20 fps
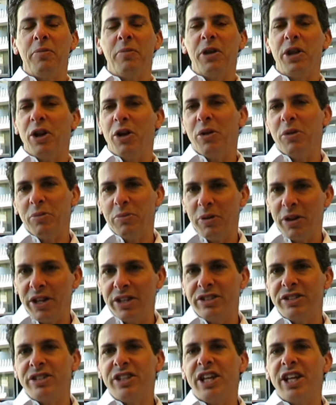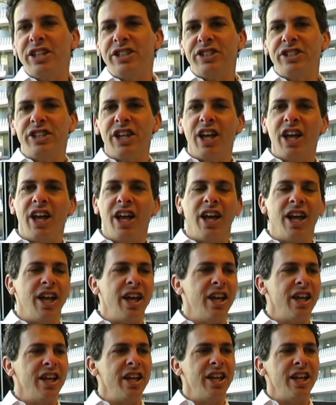you know, but it's it's
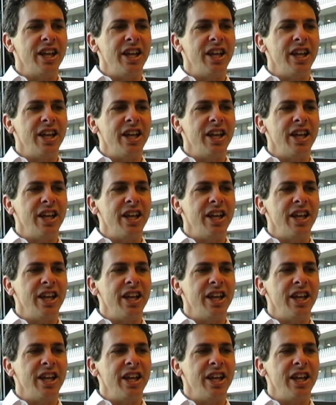uh,